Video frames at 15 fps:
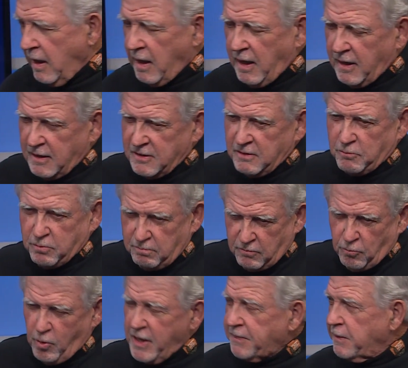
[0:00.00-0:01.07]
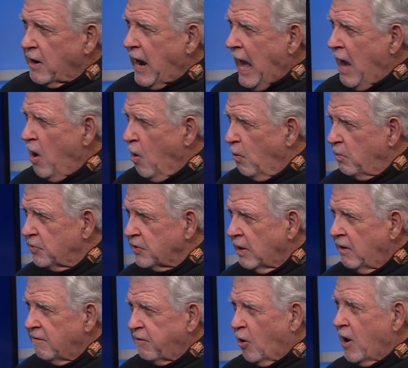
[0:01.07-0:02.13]
uh, rent their homes
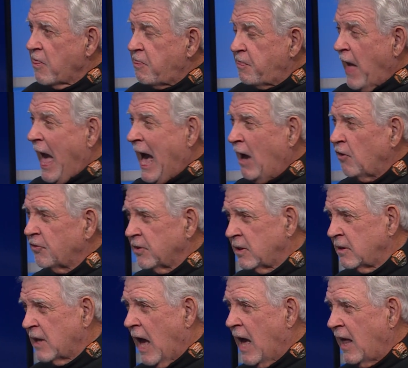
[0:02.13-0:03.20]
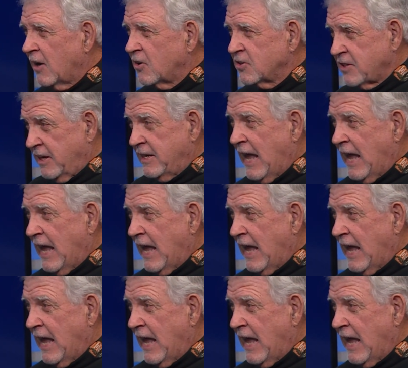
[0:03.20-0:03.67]
for $1,000 a